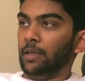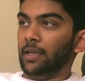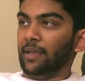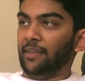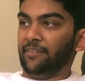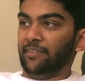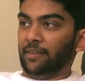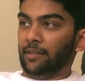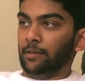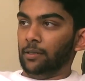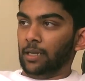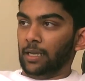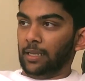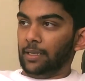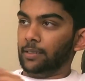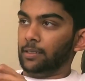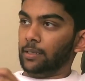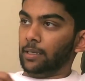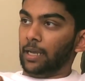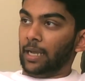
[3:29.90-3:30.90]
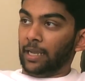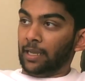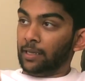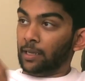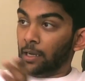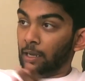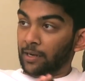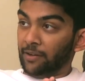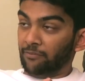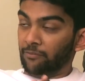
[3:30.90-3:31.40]
as in like I
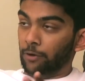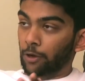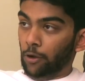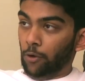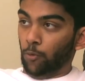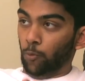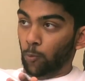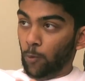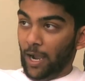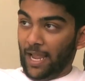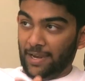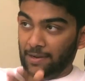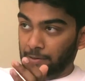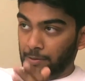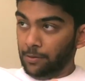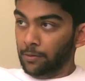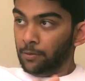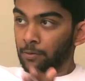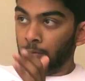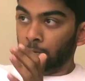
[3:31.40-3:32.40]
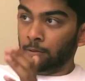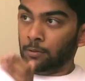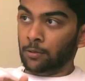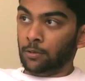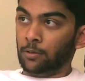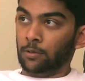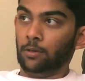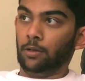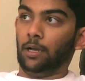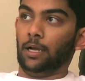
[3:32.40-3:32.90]
kind of know when
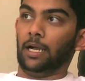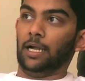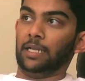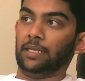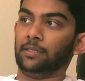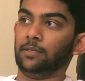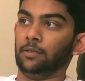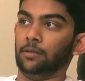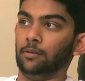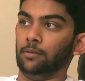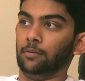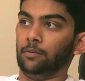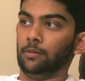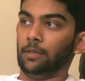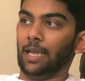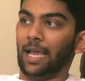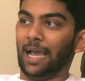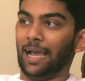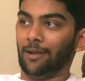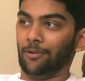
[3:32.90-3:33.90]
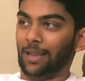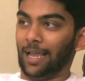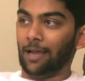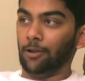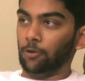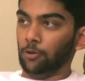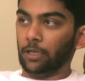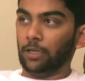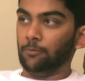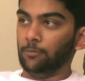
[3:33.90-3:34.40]
I can, how
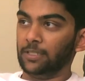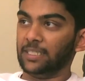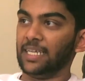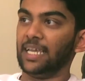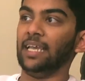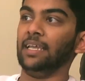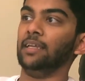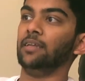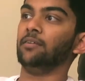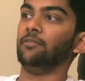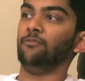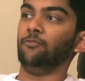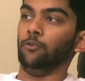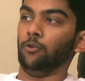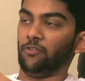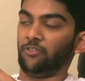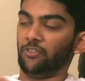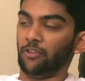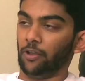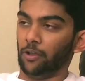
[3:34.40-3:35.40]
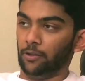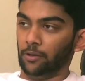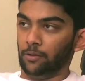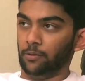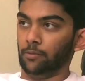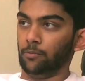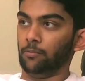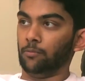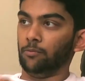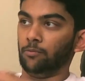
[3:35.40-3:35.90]
long it would take for a
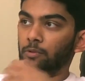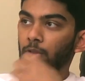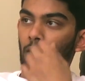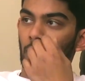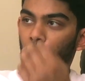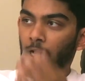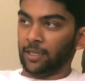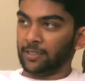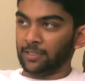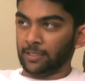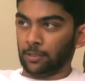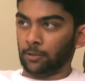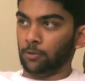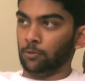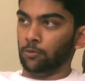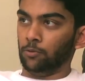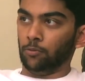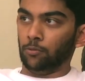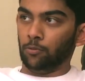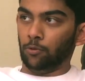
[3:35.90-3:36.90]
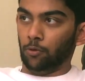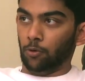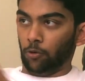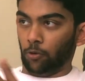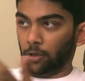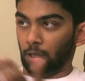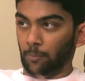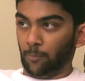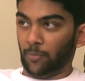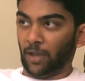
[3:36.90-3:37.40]
certain article
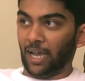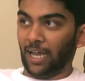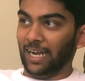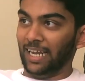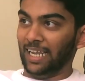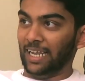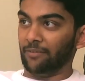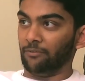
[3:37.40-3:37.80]
or compiling